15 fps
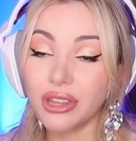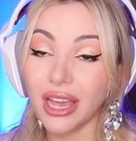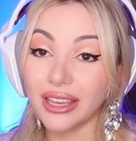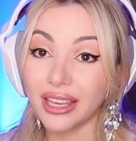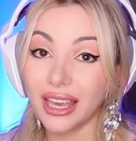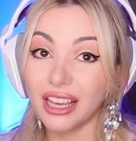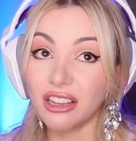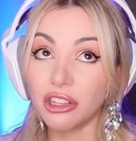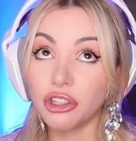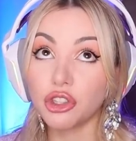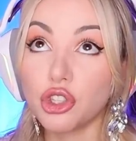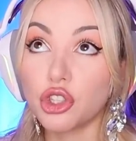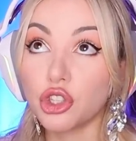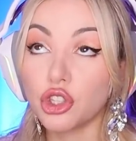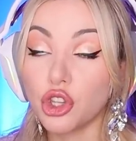that cake
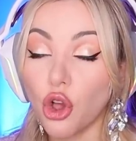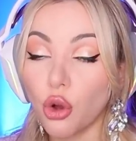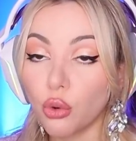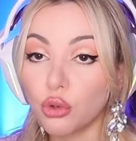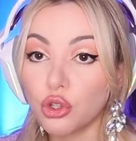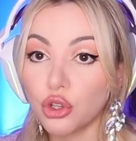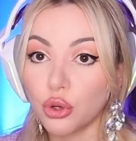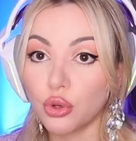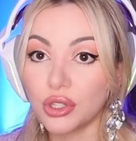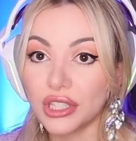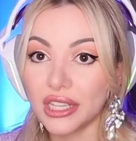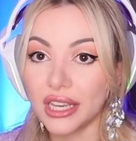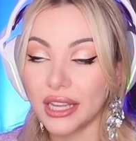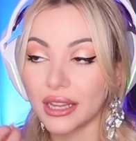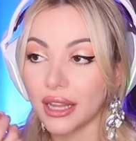looked so
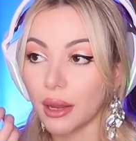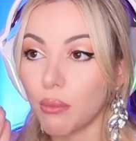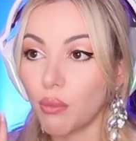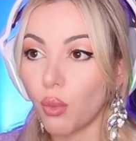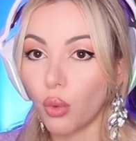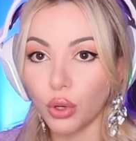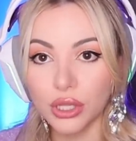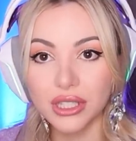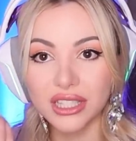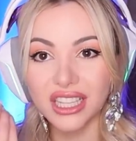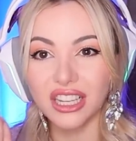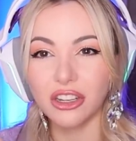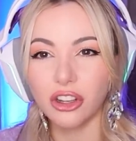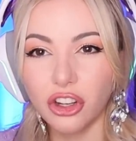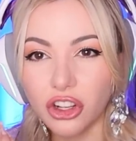juicy and like moist
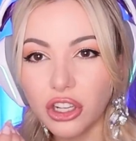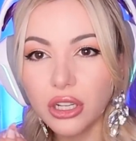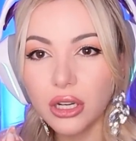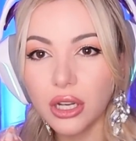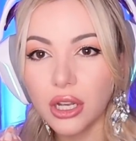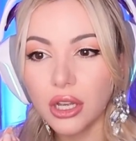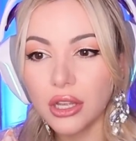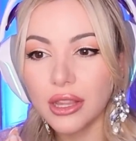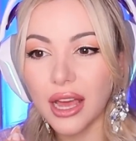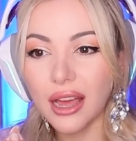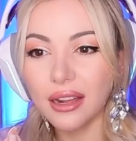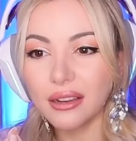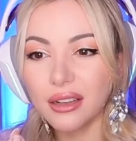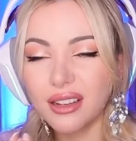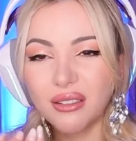and good that